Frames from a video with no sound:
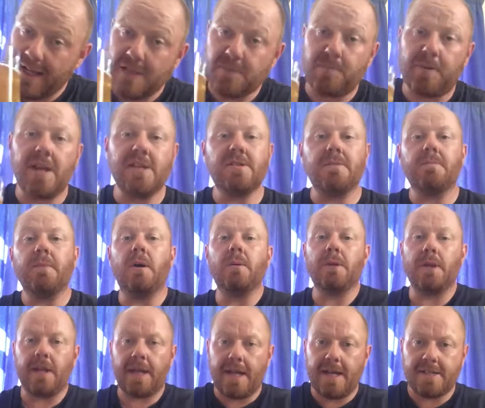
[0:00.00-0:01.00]
That's pleasant. I'm
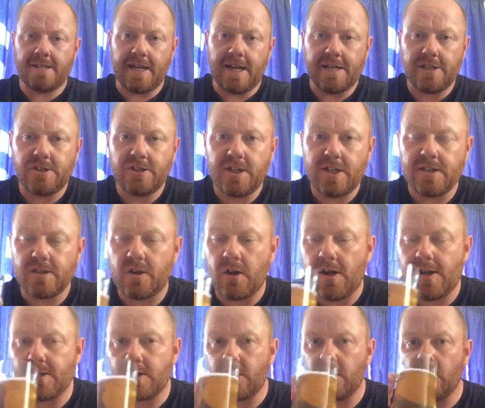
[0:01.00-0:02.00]
gonna get a taste. Cheers,
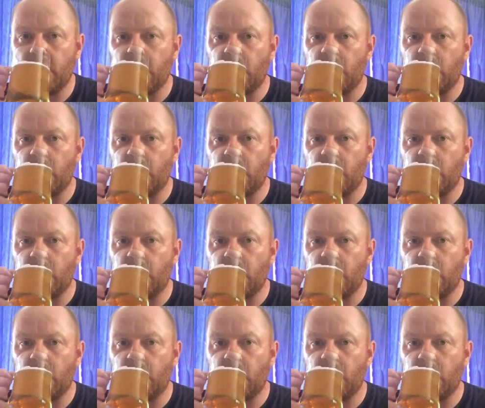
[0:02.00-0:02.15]
guys.